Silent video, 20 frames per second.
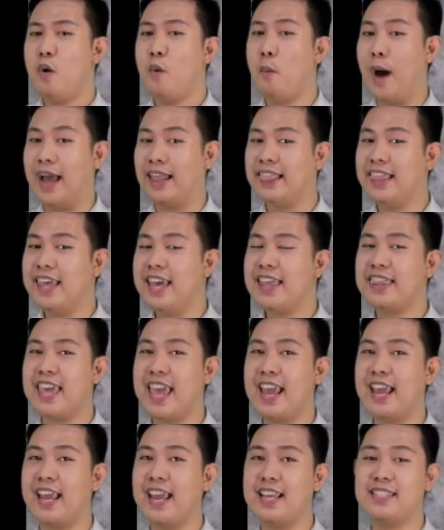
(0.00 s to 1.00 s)
What do you
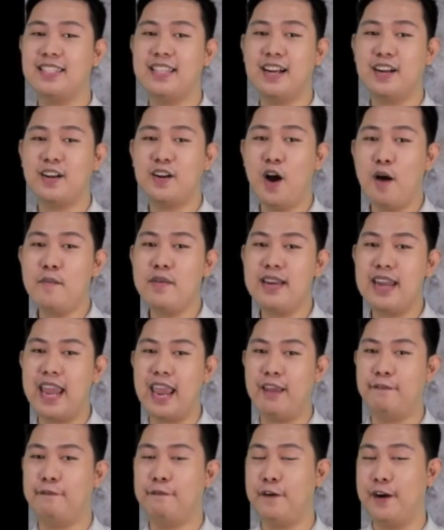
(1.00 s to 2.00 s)
think is the common
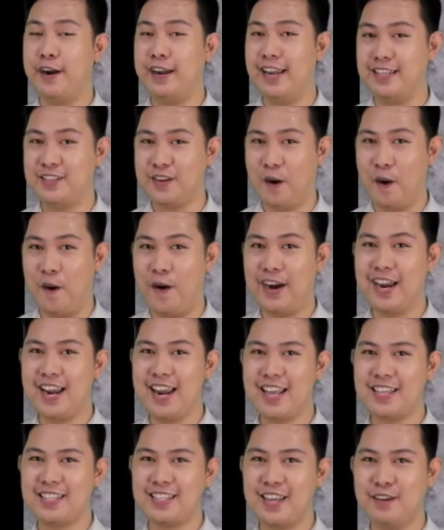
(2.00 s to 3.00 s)
name for this
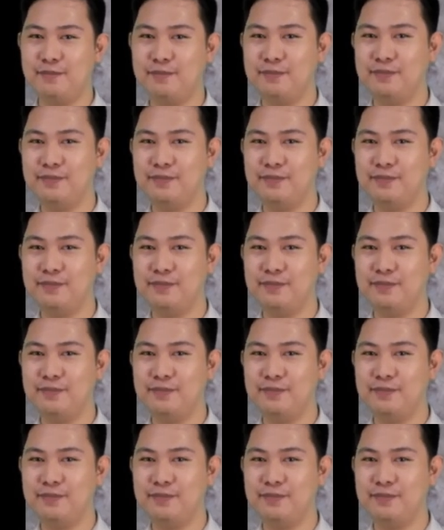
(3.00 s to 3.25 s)
organism?